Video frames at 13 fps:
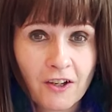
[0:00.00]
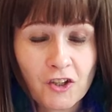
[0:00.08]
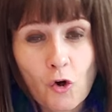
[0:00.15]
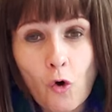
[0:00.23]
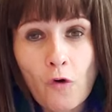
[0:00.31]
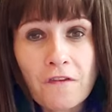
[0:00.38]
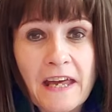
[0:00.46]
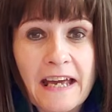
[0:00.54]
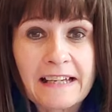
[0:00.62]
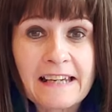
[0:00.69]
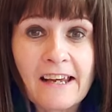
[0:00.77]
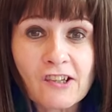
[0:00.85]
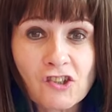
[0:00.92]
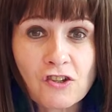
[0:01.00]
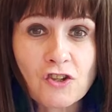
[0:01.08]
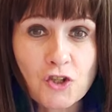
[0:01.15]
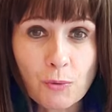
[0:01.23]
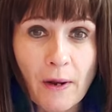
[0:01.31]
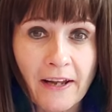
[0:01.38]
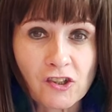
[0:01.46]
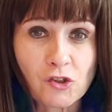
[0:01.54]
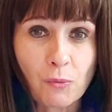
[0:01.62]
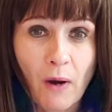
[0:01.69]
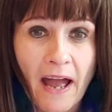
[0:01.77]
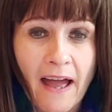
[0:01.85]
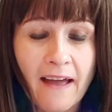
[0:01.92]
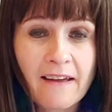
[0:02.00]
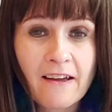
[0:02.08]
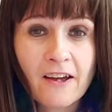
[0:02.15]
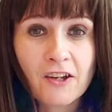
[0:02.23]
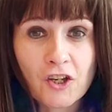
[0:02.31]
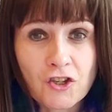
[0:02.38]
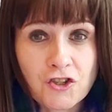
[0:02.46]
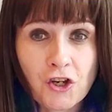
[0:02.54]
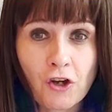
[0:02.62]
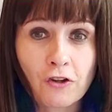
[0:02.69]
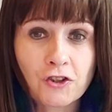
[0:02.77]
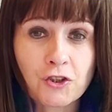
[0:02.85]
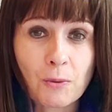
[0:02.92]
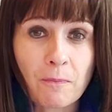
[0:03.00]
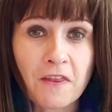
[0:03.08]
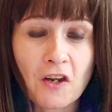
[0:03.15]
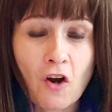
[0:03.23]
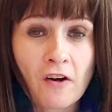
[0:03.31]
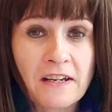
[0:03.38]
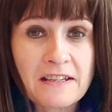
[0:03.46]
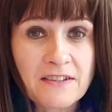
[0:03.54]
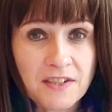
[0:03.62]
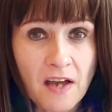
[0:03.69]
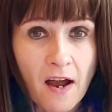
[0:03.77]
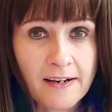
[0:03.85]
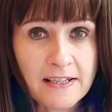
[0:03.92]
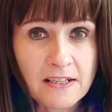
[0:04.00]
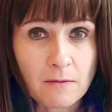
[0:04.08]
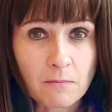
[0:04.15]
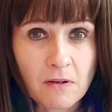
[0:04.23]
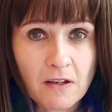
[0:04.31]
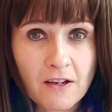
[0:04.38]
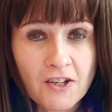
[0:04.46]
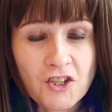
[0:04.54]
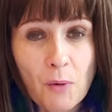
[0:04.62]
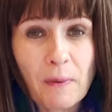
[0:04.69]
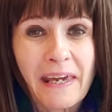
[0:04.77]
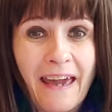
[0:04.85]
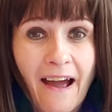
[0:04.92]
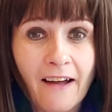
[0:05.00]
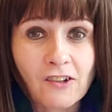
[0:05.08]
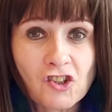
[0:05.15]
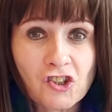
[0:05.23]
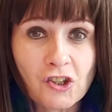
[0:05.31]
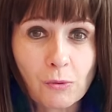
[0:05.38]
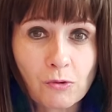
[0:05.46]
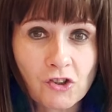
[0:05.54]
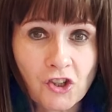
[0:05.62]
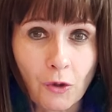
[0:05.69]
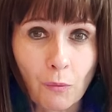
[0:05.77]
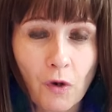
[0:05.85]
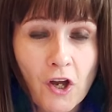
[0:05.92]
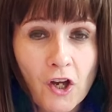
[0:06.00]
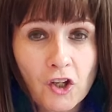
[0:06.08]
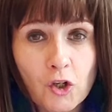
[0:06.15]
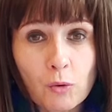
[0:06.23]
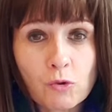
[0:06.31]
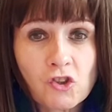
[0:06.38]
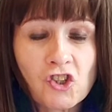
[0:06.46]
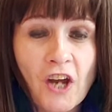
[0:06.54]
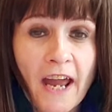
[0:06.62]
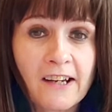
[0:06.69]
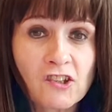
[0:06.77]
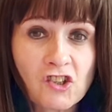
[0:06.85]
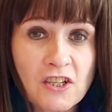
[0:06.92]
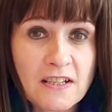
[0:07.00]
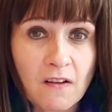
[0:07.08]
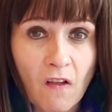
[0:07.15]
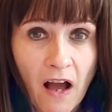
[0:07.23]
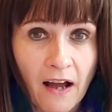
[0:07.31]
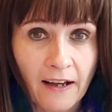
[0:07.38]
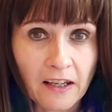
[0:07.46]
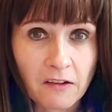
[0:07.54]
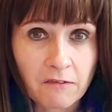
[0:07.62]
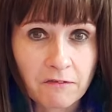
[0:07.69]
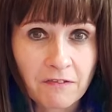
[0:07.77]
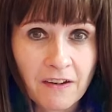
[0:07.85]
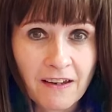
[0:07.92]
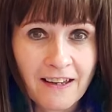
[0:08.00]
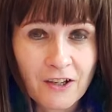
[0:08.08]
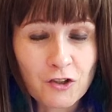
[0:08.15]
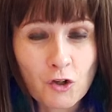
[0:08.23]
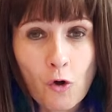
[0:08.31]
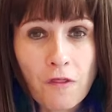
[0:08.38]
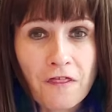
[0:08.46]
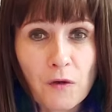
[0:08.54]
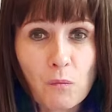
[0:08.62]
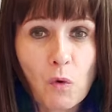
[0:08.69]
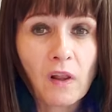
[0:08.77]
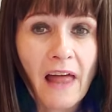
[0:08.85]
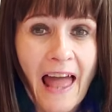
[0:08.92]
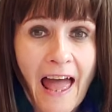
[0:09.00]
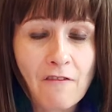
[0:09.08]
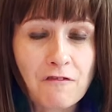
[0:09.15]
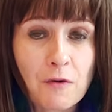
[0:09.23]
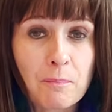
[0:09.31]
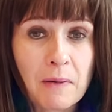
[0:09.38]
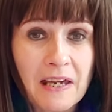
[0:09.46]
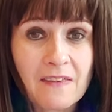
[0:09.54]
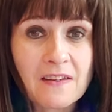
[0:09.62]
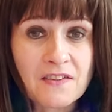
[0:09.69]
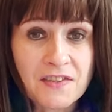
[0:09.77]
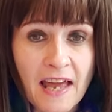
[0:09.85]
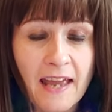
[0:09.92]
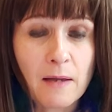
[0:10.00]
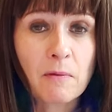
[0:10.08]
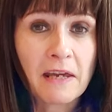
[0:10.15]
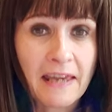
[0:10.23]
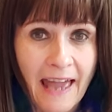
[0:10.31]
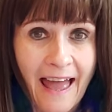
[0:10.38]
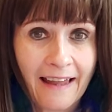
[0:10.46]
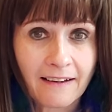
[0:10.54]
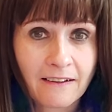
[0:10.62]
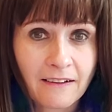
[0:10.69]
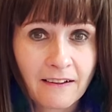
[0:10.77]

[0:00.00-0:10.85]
You're the ignition switch where you turn something on inside him so he can choose you. You change his life. Nothing will ever be the same again.